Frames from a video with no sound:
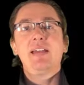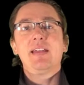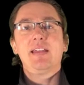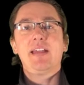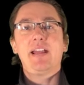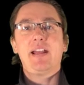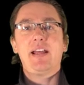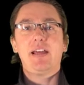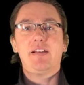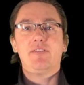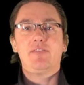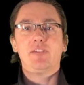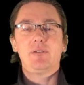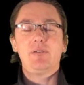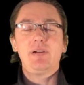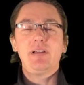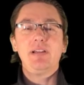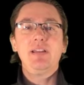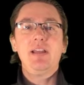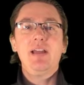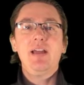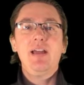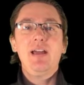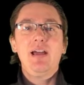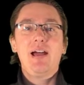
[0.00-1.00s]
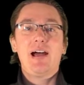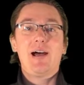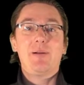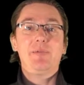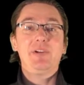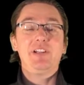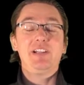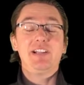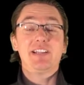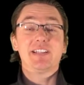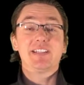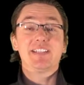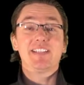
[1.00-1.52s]
G'day everyone. I'm
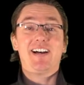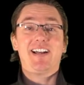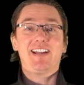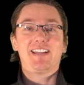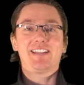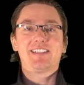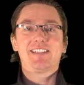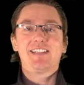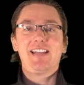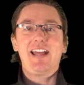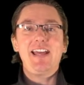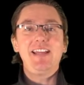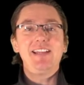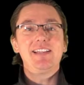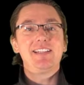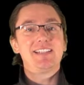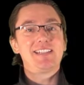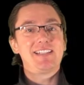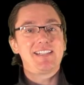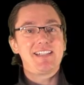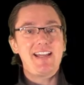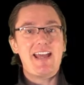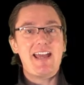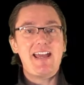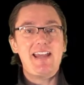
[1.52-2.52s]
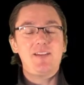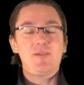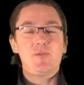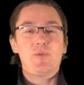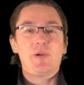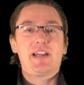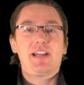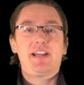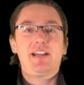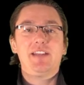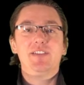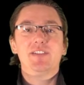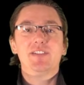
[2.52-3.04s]
really excited today because today we're
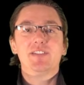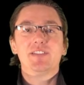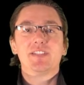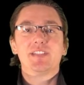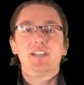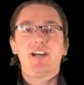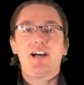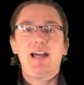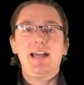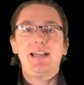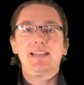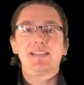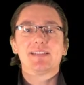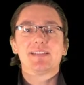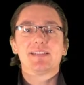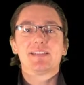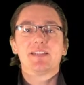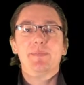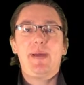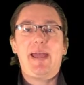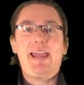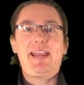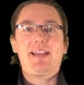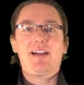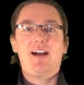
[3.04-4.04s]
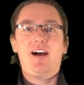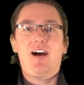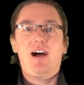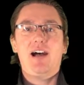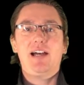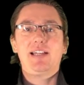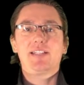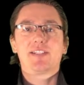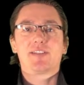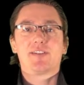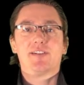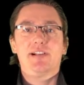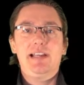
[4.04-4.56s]
going to use science to make
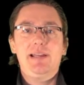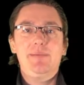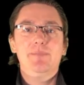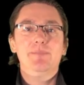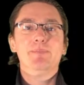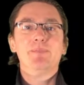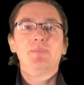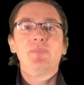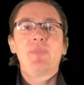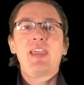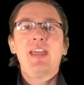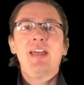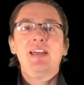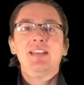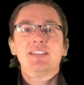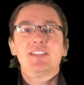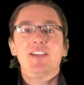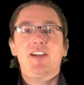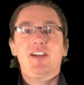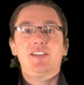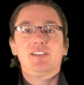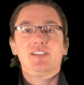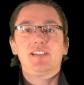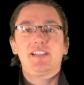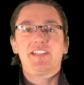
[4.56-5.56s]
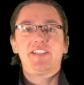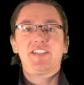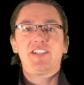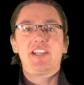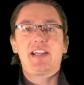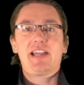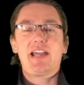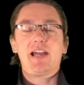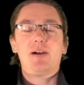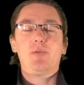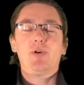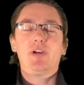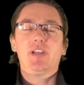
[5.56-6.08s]
ice cream. So let's check
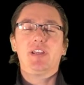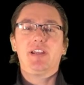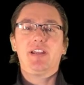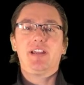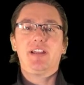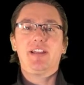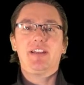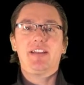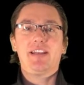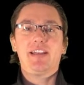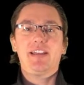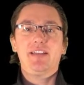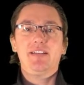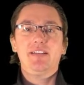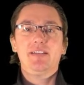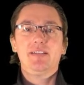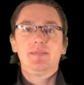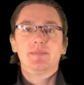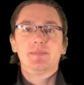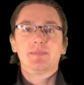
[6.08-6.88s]
out what you're going to need.